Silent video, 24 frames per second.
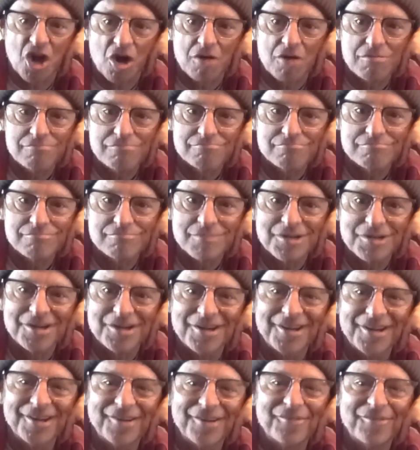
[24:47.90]
year
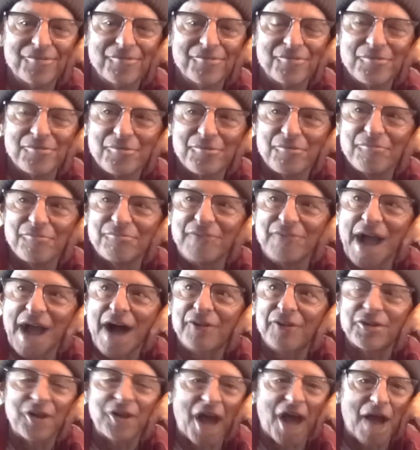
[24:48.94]

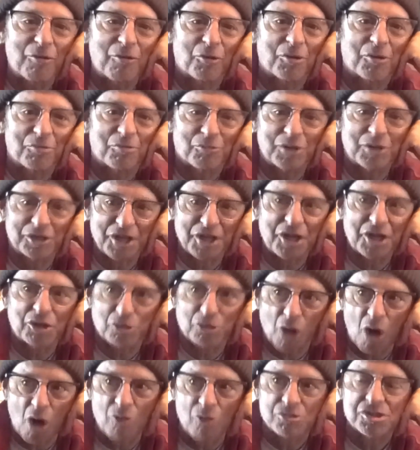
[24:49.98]
val and i were really
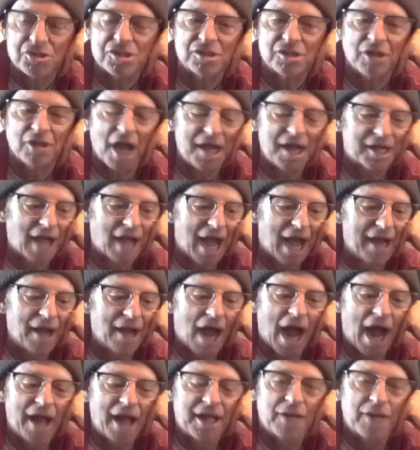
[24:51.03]
close like
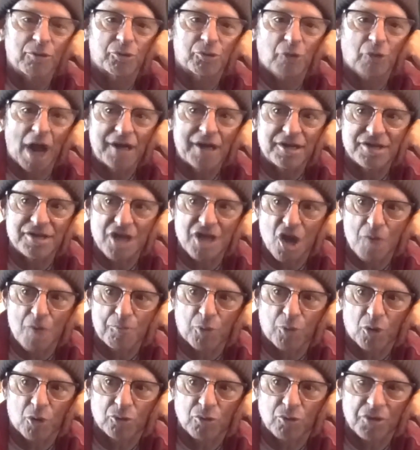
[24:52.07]
I, I he would ride to the
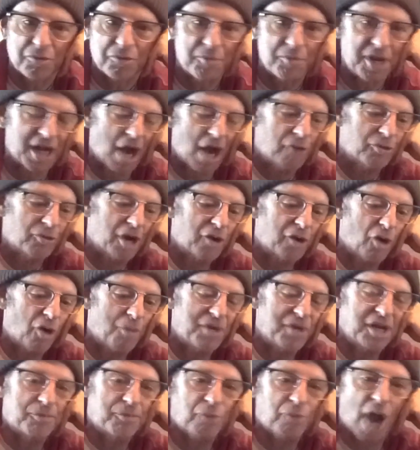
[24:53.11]
airport with me and i would ride
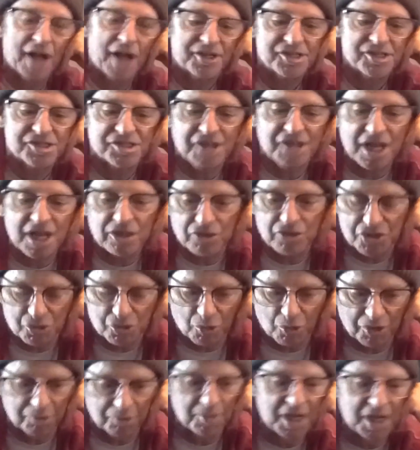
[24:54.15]
home and he'd practice his
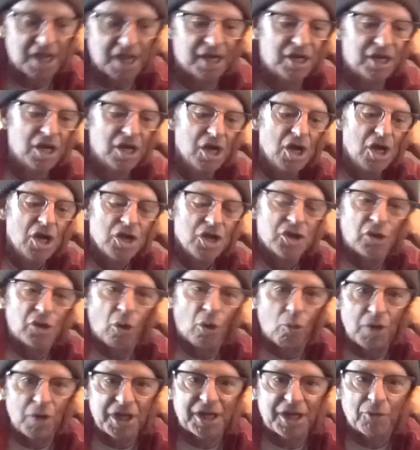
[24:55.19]
english with me and
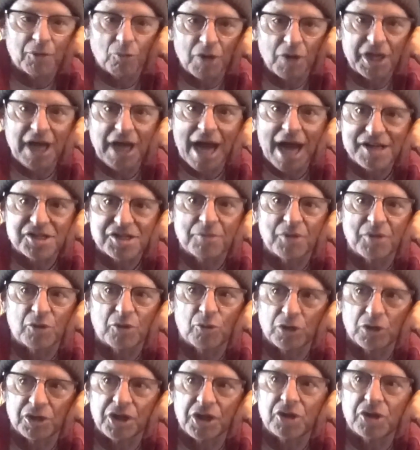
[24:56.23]
you know, we we got to
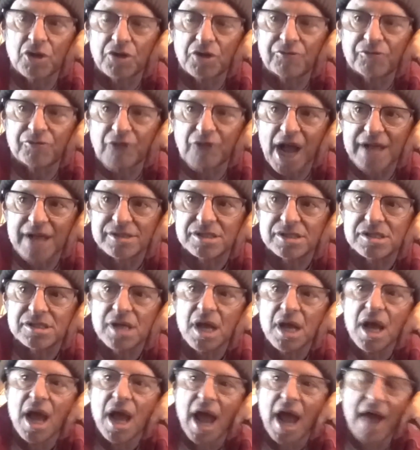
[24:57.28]
be really good
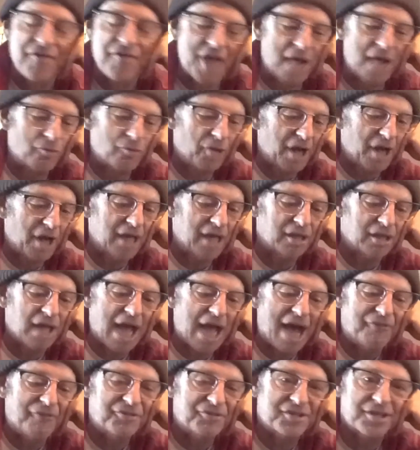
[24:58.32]
friends. And then when I
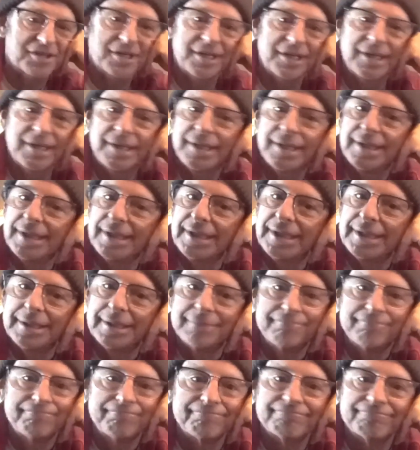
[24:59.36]
left,
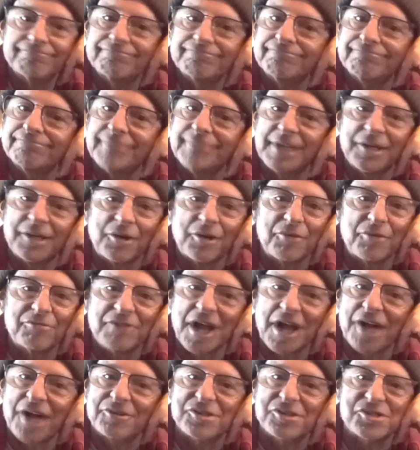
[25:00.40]
you know,
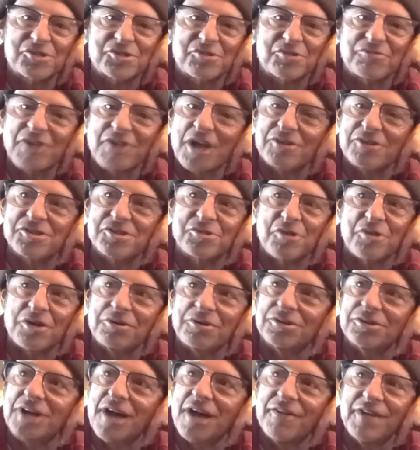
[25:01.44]
Val Val
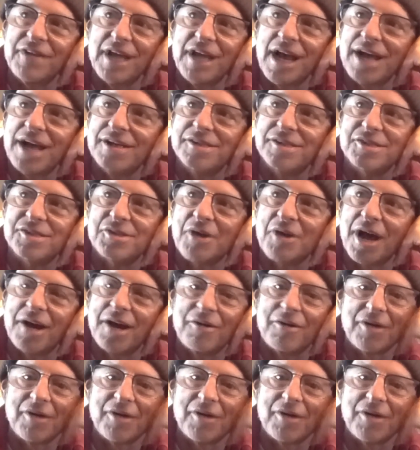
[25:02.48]
struggled on the ice. So